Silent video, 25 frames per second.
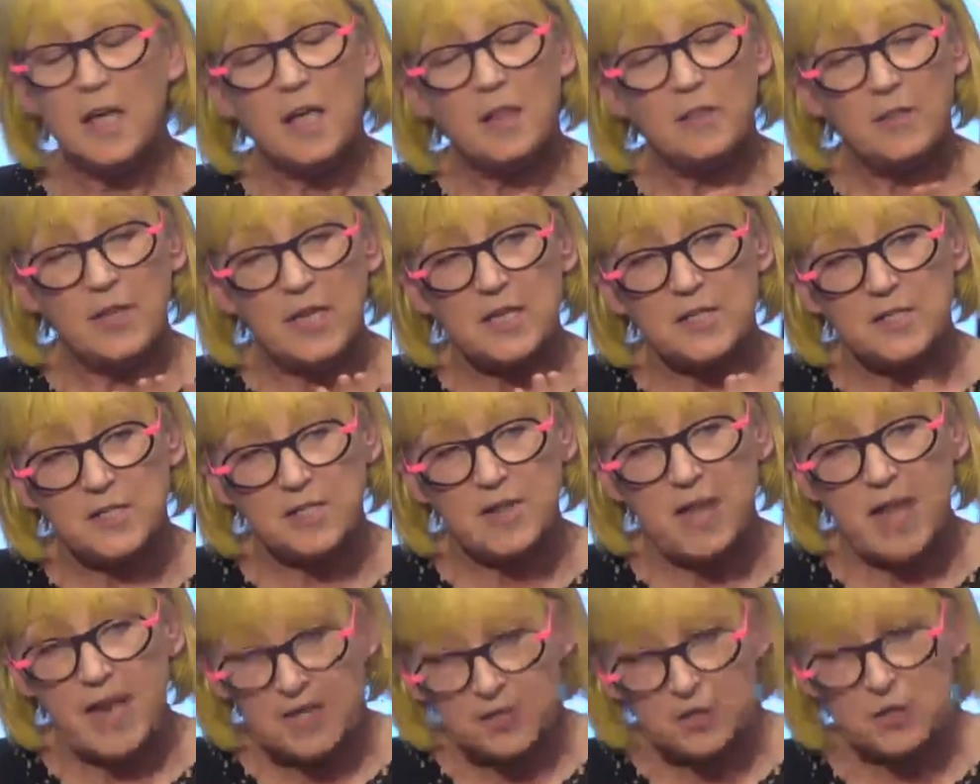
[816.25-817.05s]
the
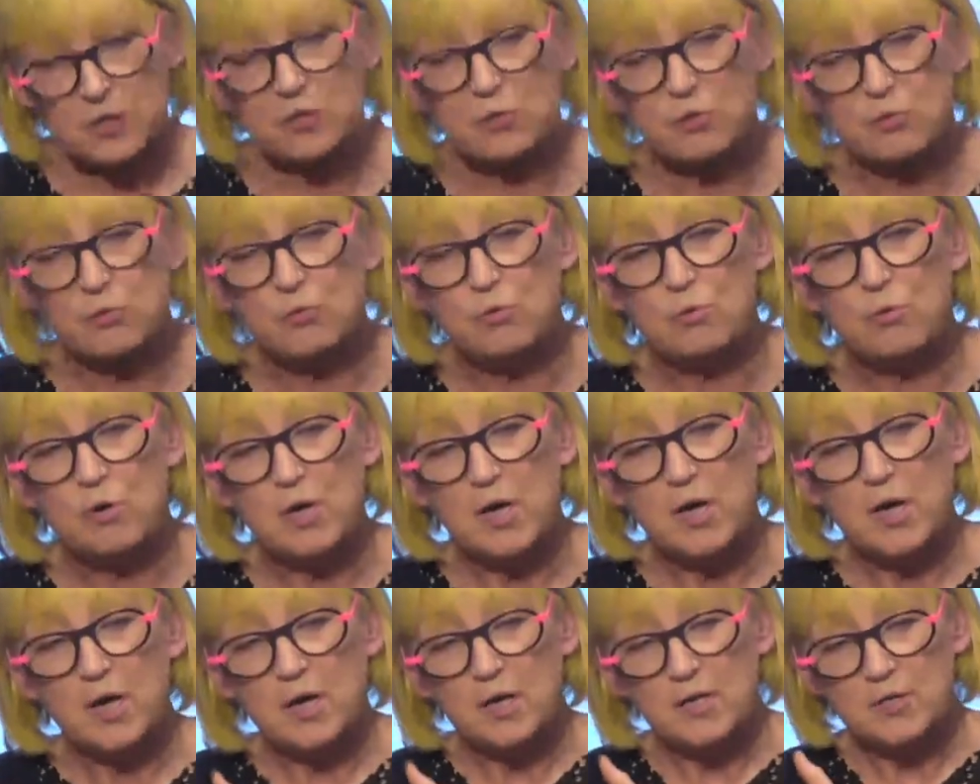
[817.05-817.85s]
international
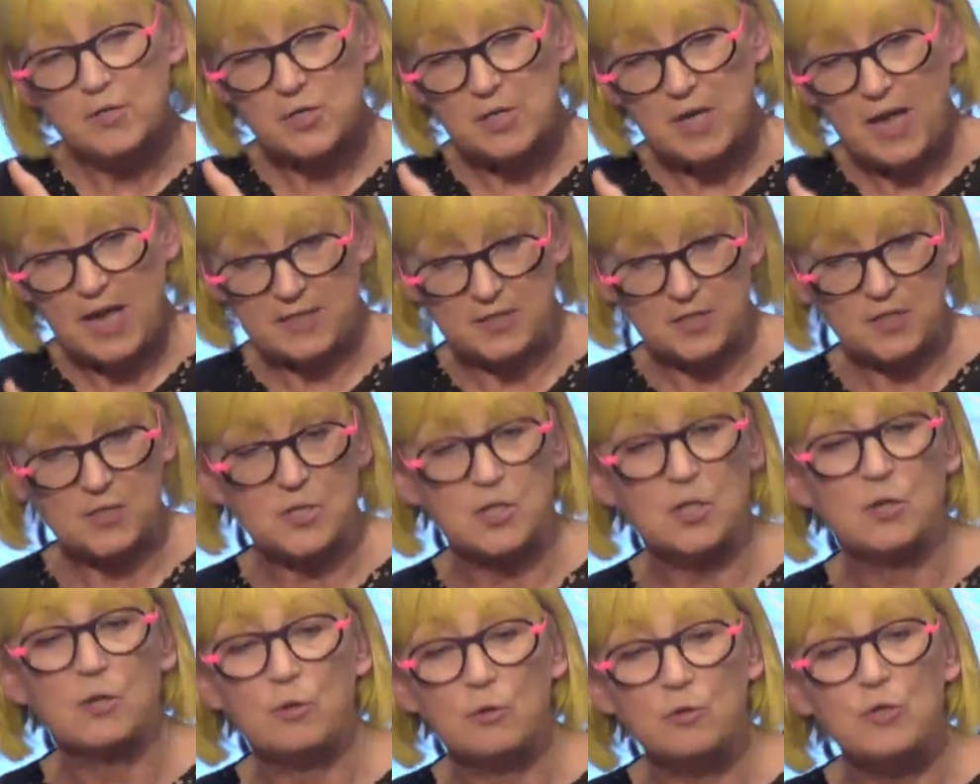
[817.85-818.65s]
as a
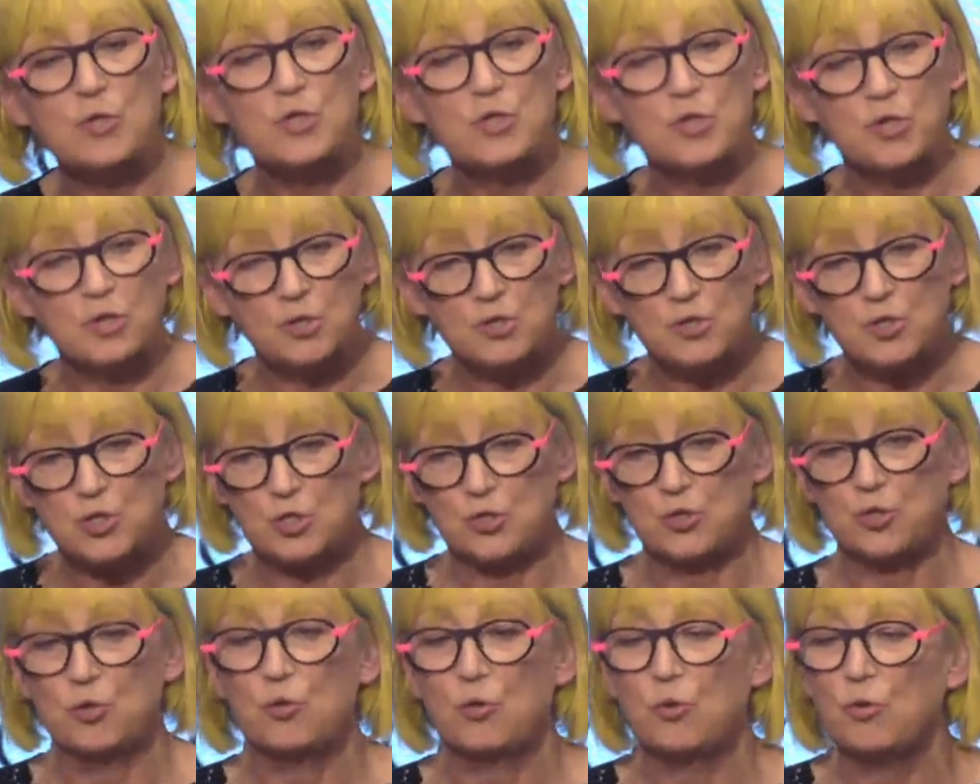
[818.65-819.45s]
solution
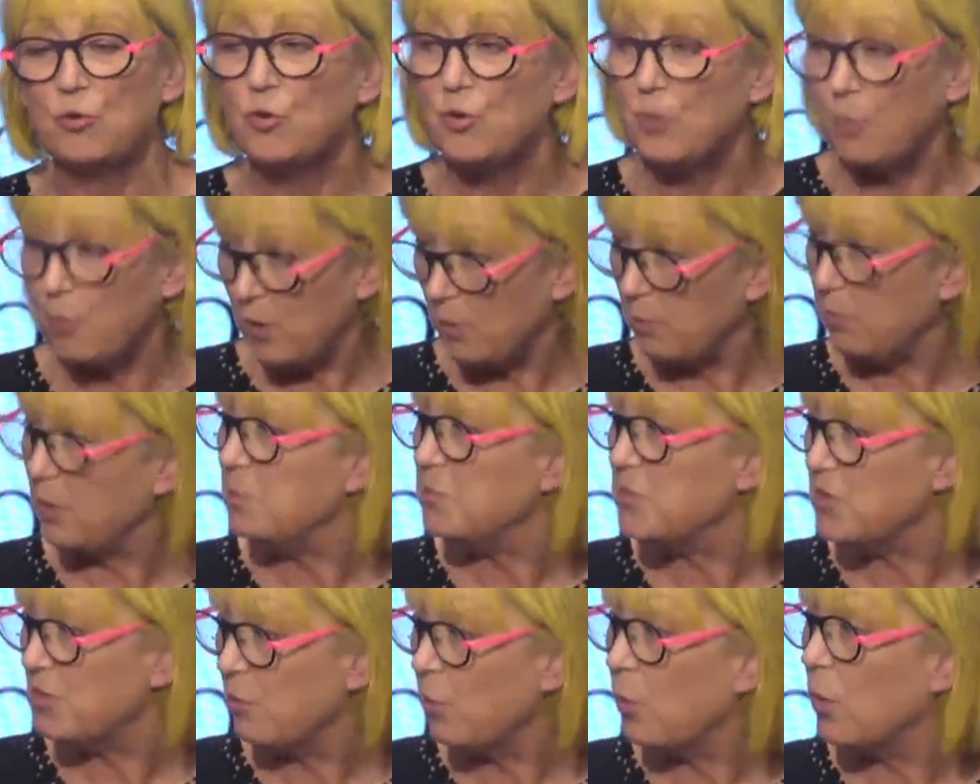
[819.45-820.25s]
to the
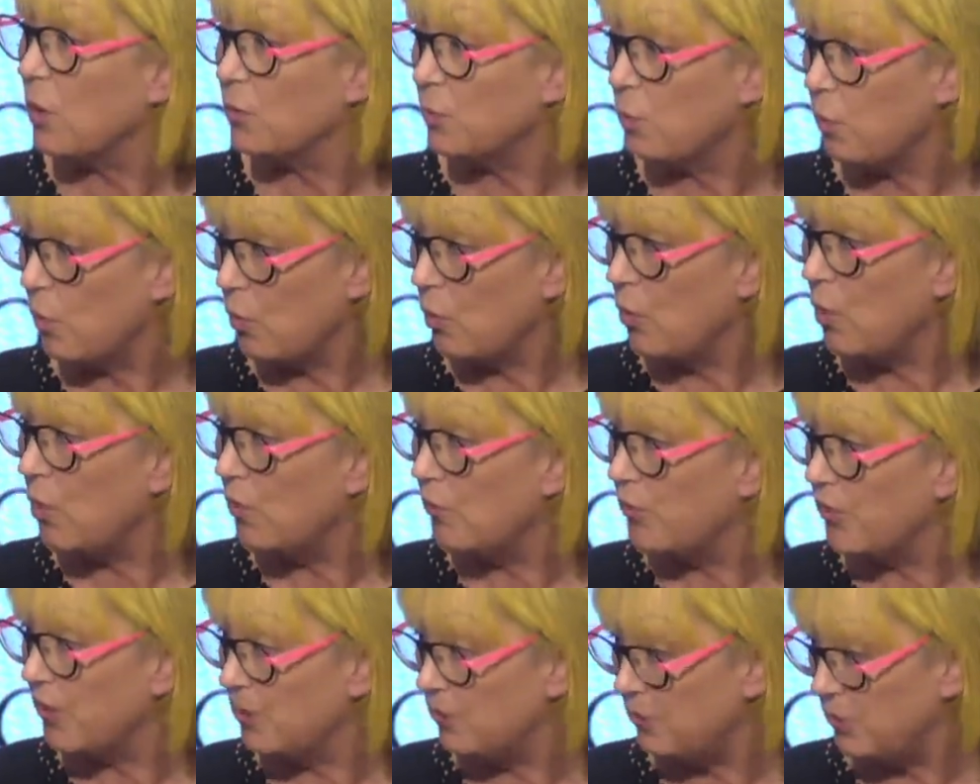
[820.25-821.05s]
problems of World War,
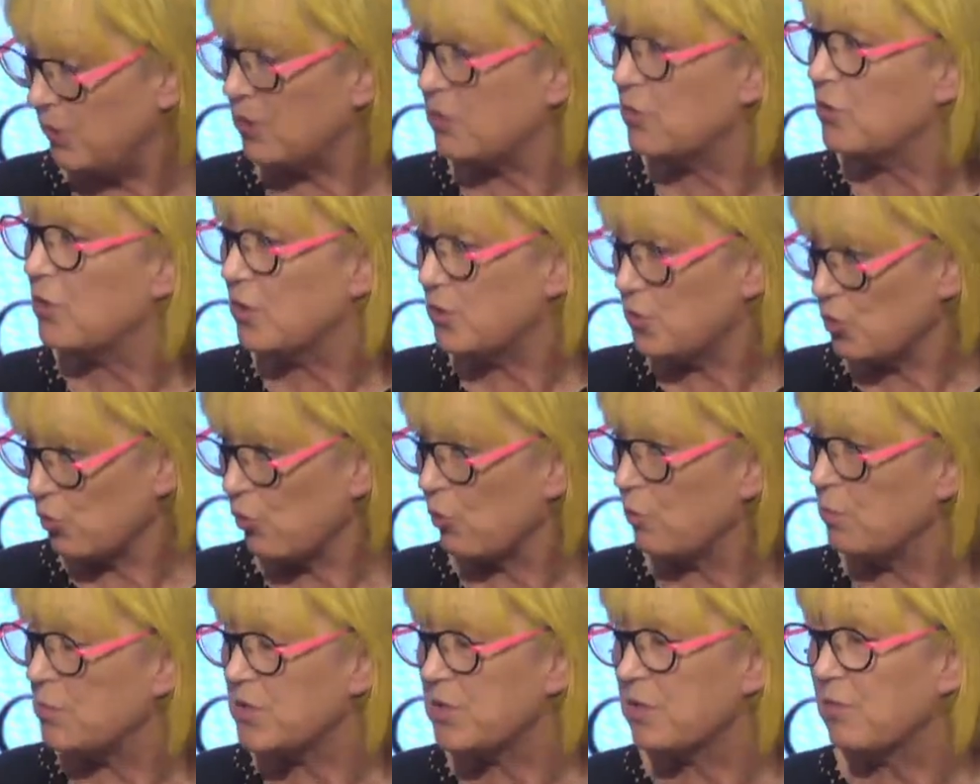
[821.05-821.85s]
the, the, the
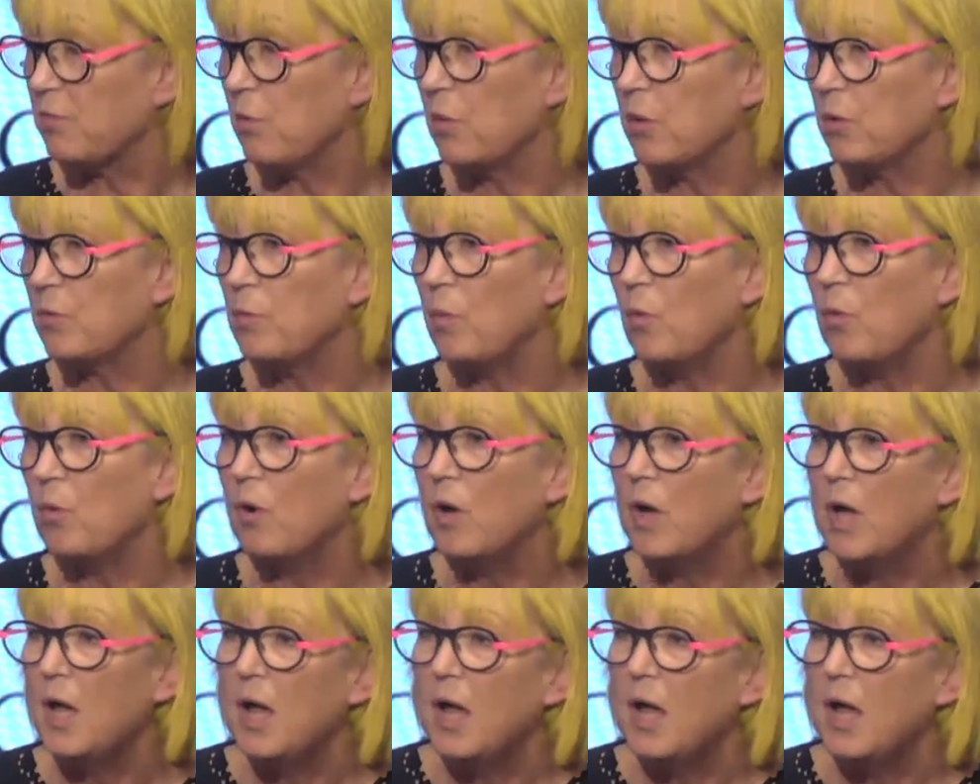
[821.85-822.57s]
traumas of World War,